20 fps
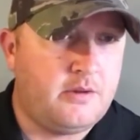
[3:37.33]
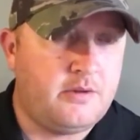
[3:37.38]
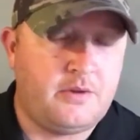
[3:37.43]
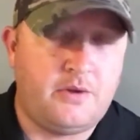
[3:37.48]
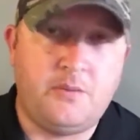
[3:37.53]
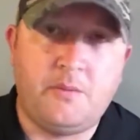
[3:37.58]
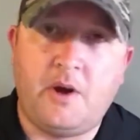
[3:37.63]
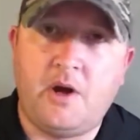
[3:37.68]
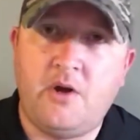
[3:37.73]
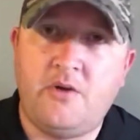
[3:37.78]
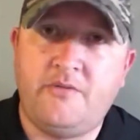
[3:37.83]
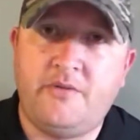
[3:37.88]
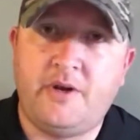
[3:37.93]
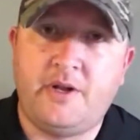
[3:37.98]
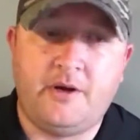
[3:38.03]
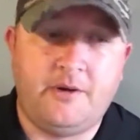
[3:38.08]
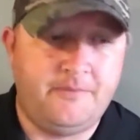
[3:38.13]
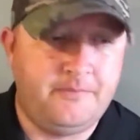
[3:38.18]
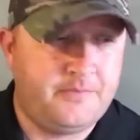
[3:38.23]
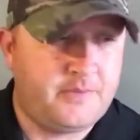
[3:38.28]
do my own
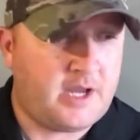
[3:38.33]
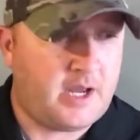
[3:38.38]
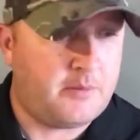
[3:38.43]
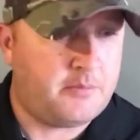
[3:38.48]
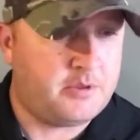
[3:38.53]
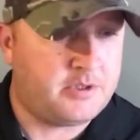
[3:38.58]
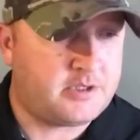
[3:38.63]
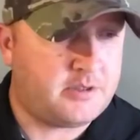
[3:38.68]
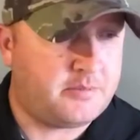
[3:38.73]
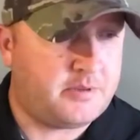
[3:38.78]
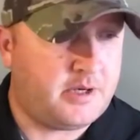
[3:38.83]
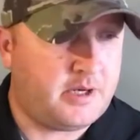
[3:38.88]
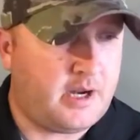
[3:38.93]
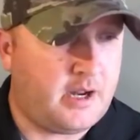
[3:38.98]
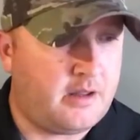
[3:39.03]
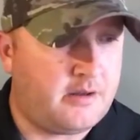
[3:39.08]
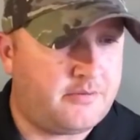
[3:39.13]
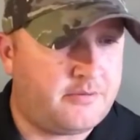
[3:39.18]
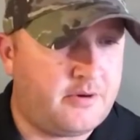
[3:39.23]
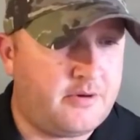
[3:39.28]
video, kind of put something
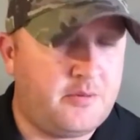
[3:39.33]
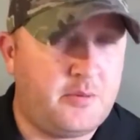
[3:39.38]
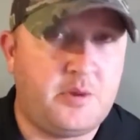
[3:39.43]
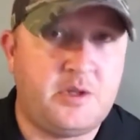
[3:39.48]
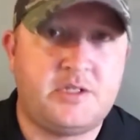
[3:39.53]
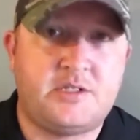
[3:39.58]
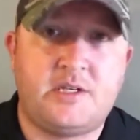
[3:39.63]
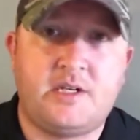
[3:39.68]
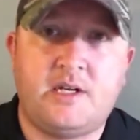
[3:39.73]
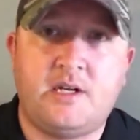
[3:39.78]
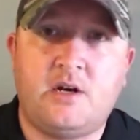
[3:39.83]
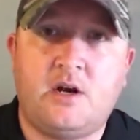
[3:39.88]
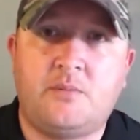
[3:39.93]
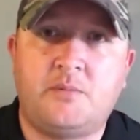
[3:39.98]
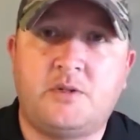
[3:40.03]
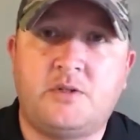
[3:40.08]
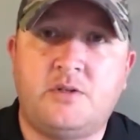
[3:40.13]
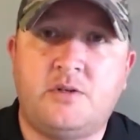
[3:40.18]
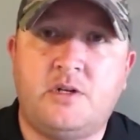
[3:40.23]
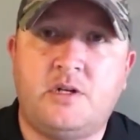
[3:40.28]
together for everyone so they can get an
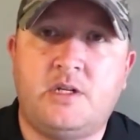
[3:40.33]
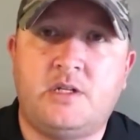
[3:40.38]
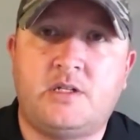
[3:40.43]
opportunity